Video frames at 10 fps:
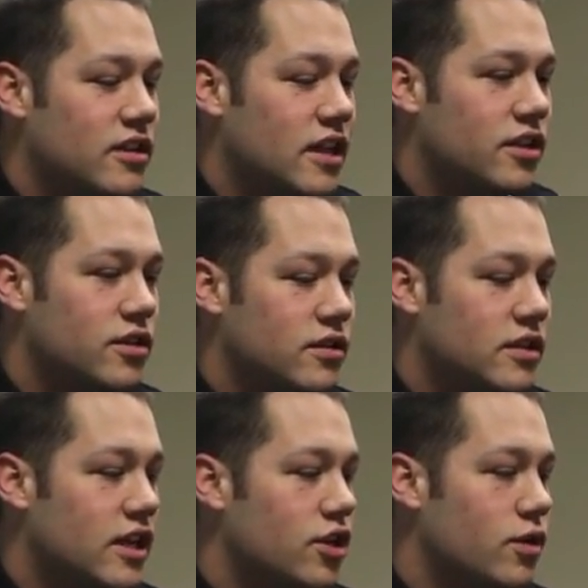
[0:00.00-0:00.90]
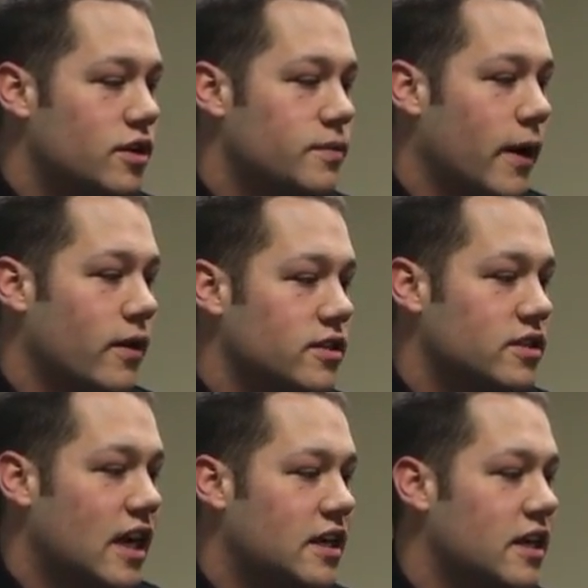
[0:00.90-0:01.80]
Getting new
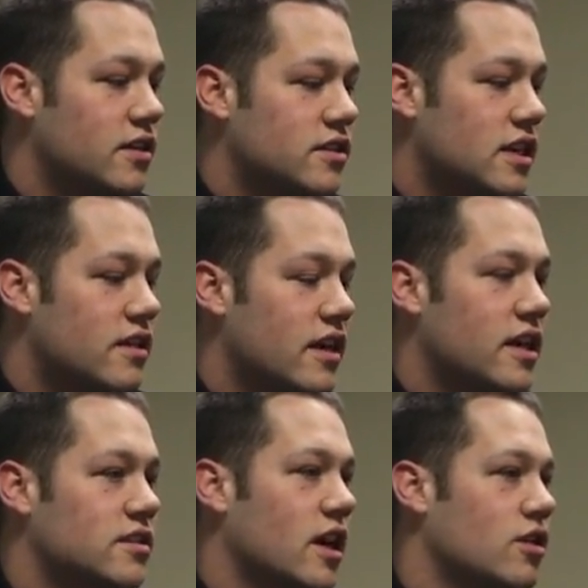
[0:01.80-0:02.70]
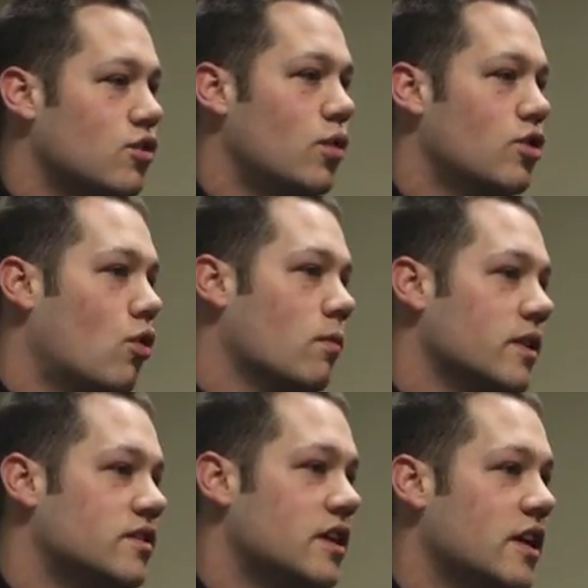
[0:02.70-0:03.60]
experiences, kind of getting to see things that you wouldn't
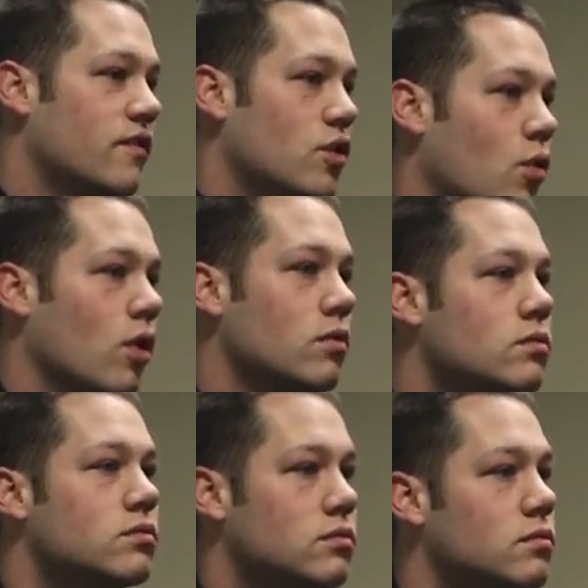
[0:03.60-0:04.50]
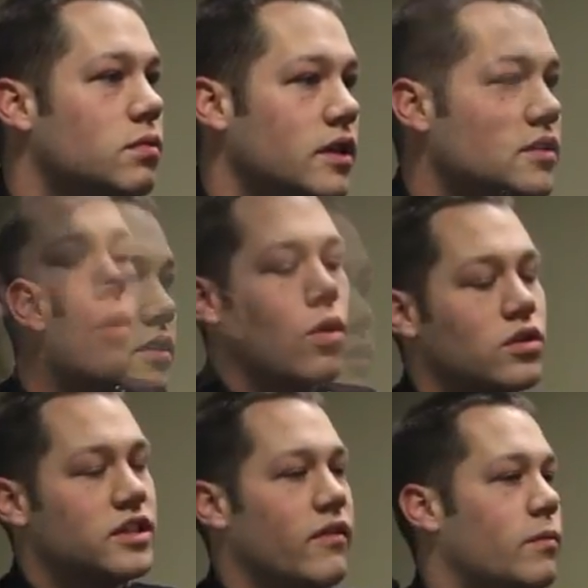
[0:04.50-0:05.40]
normally see if you weren't police. I
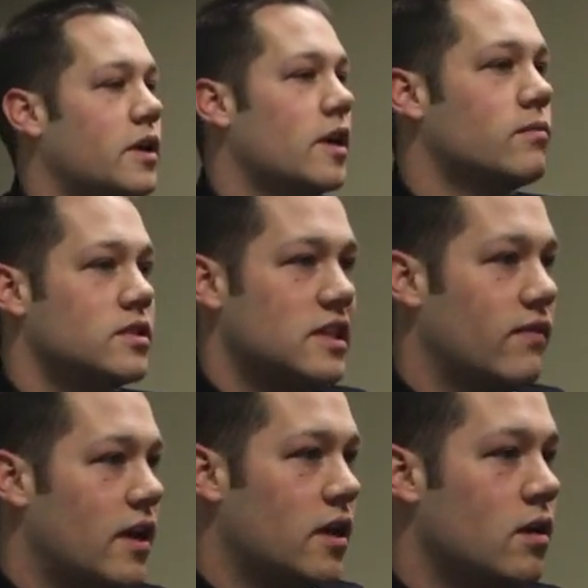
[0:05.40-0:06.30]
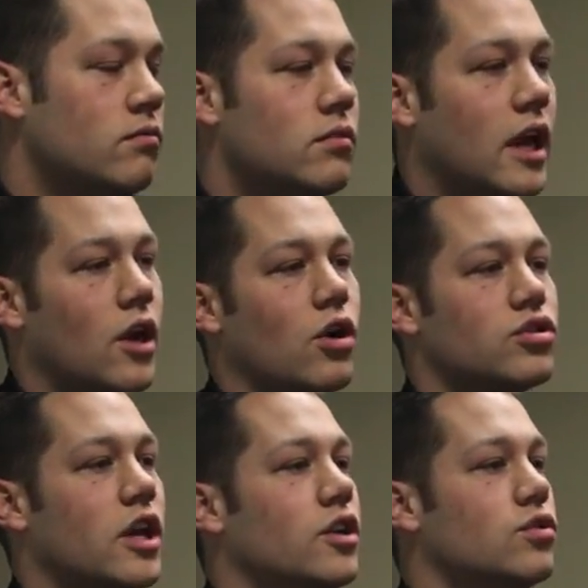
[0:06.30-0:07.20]
work 7 p.m. to 7 a.m., and our
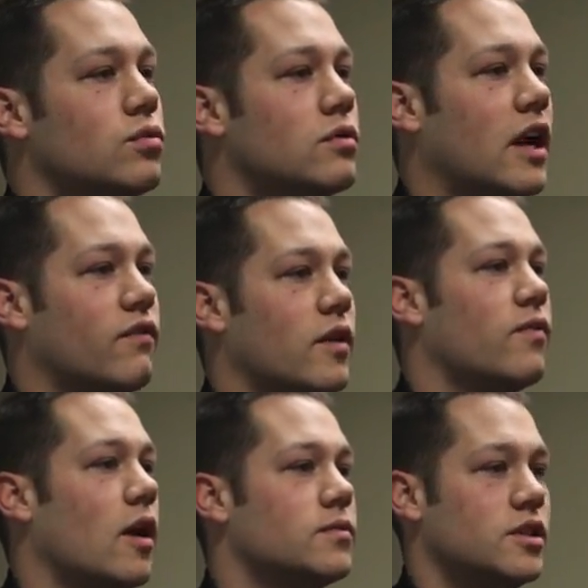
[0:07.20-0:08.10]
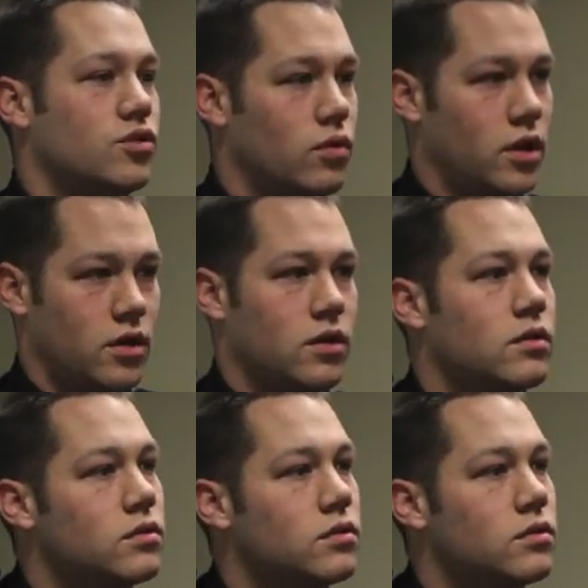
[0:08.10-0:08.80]
schedule kind of flip-flops each week.